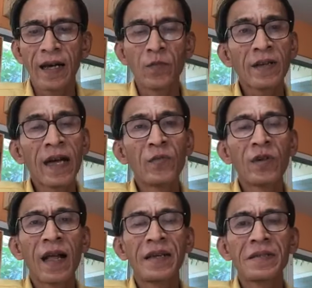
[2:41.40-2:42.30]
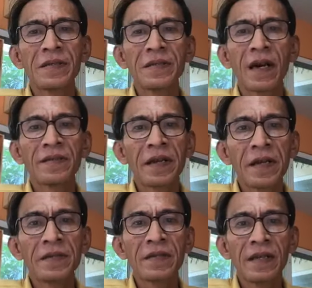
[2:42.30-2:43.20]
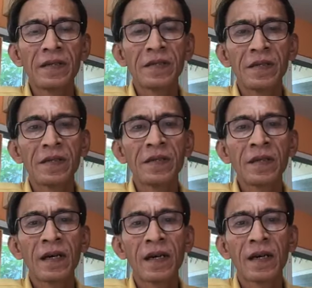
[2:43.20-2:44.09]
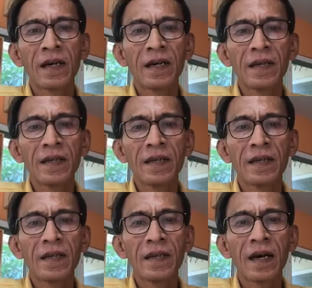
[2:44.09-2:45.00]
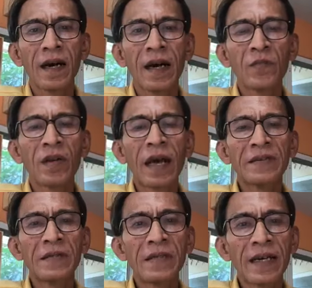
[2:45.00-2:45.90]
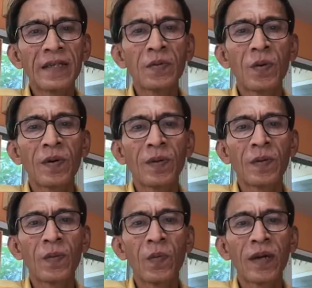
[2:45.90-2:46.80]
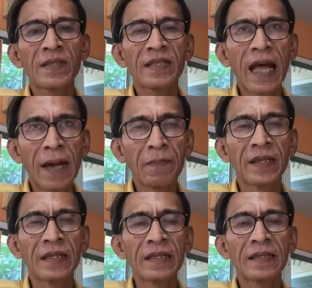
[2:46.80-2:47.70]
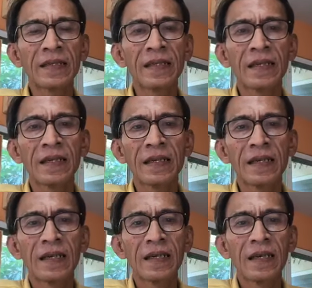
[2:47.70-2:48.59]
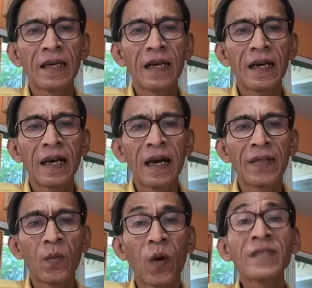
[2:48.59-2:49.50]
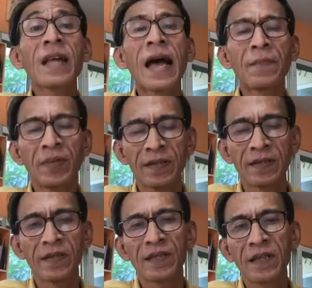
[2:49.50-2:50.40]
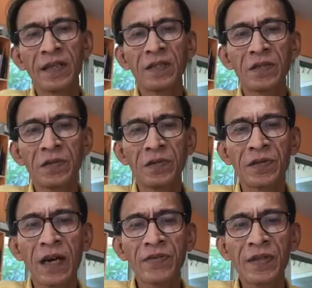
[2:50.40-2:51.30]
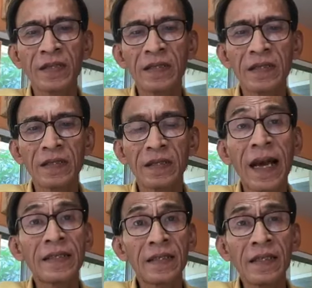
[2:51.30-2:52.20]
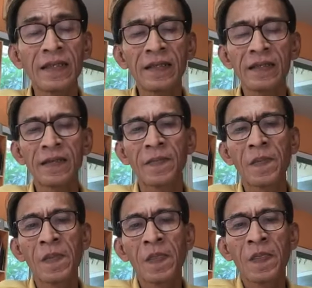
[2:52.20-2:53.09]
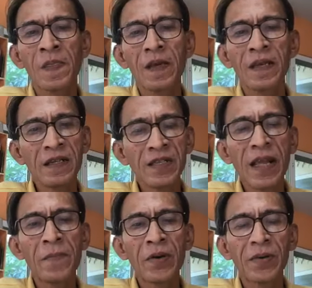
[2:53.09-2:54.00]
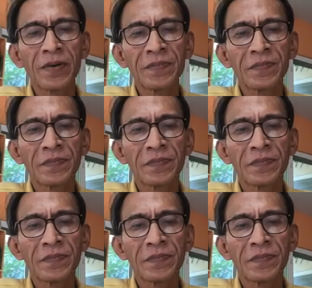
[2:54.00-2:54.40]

And what I would like to tell to you, I would like to tell what is happening and what happened in 2019 in December.